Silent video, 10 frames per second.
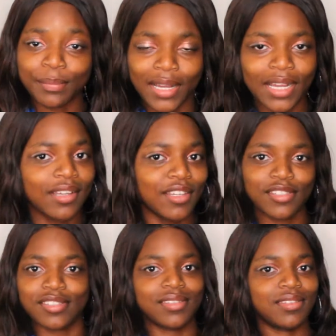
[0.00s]
back
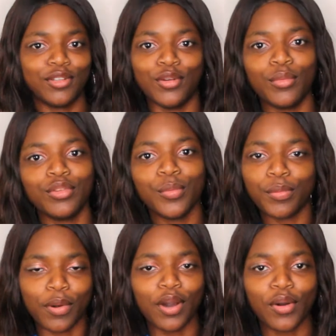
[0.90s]
because you know new
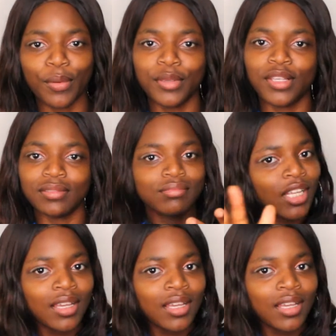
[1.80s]
people are coming